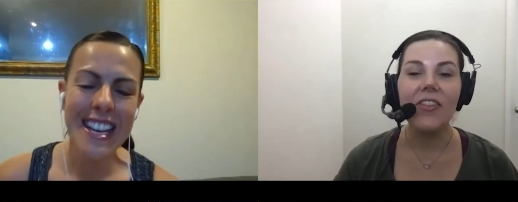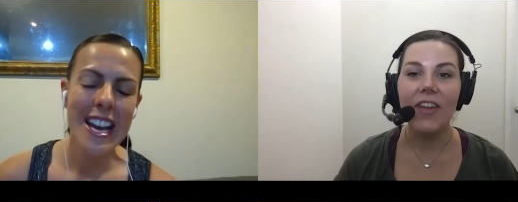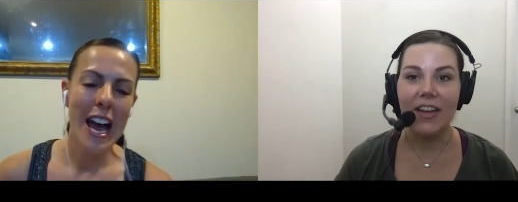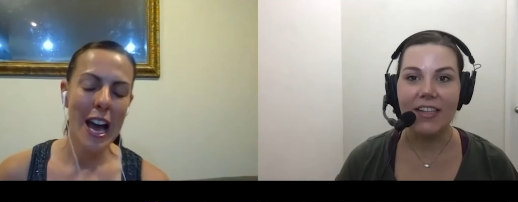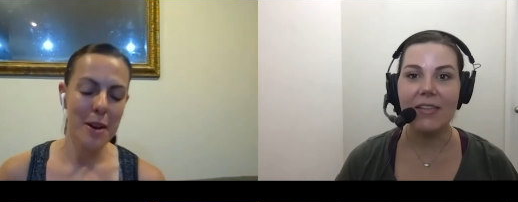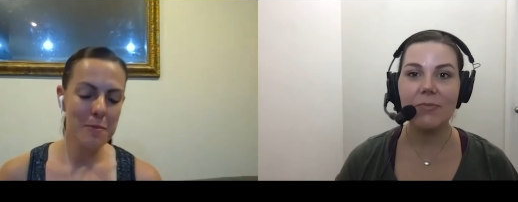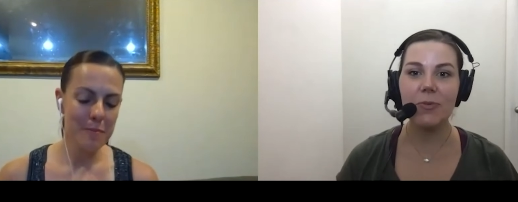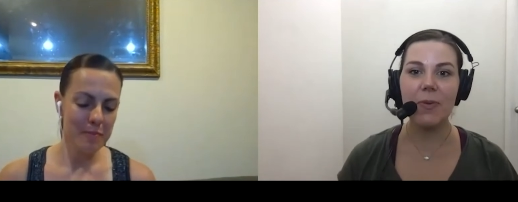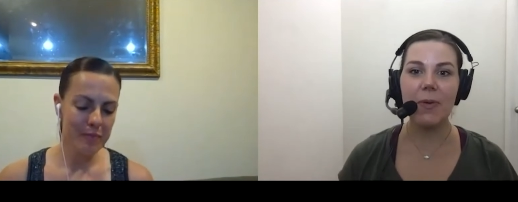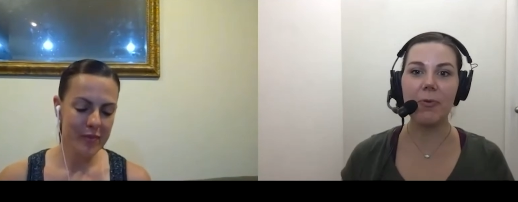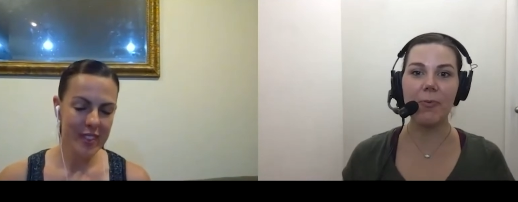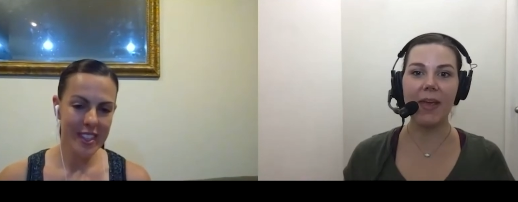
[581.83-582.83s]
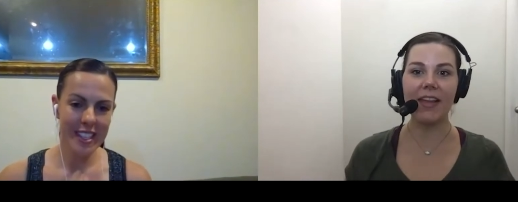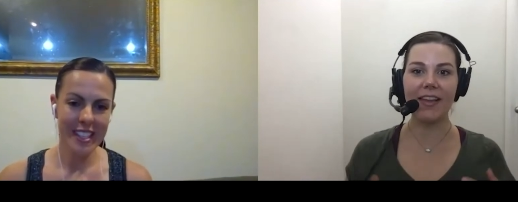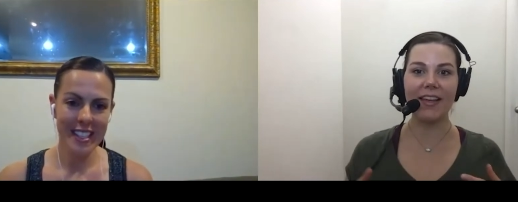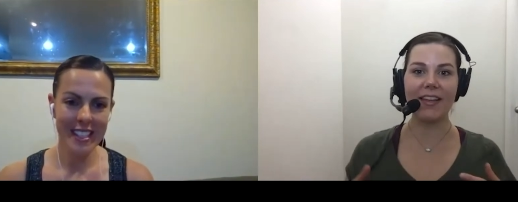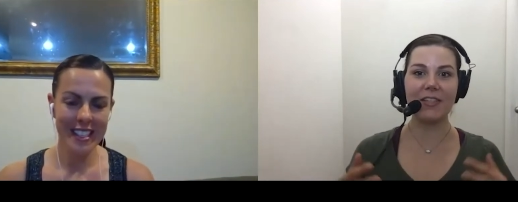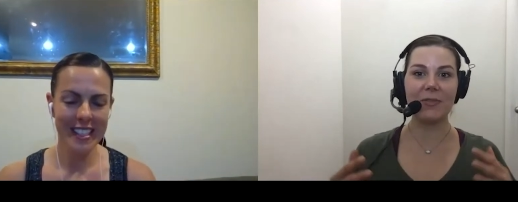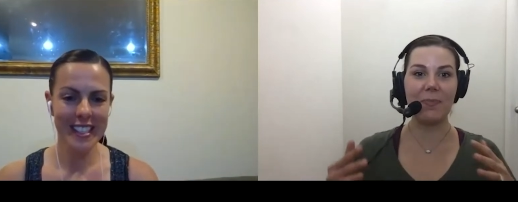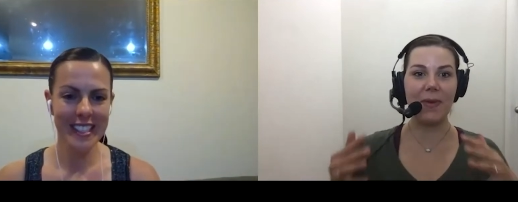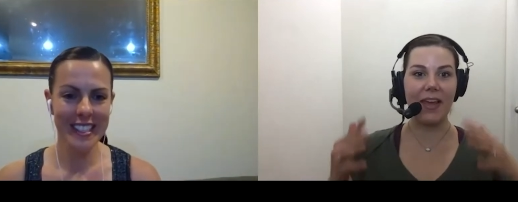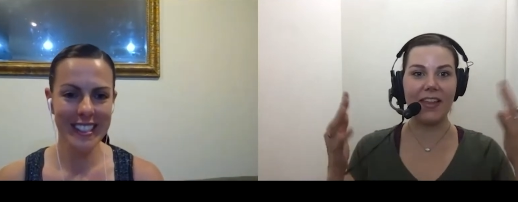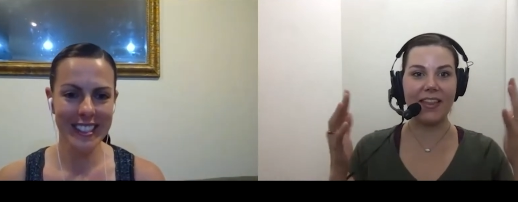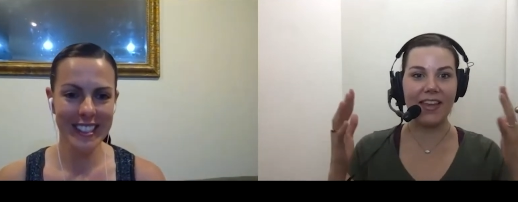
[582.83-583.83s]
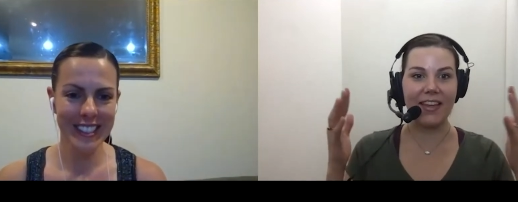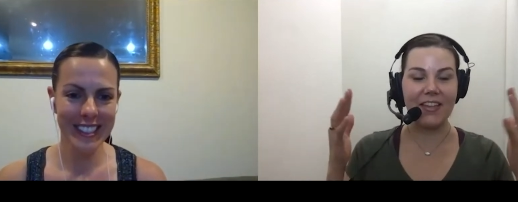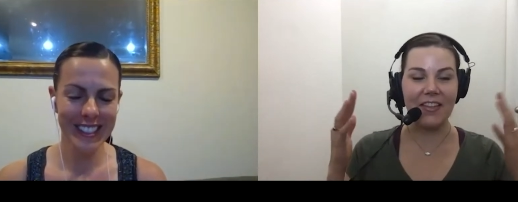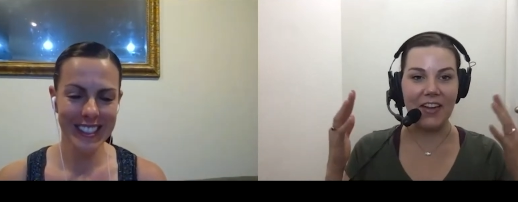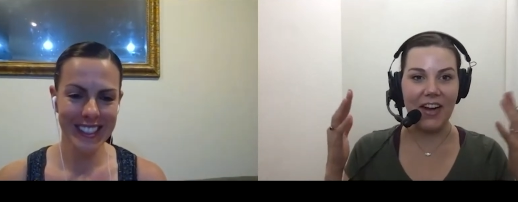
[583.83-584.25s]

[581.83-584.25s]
Speaker 1: lot of um, times people make like this big thing in their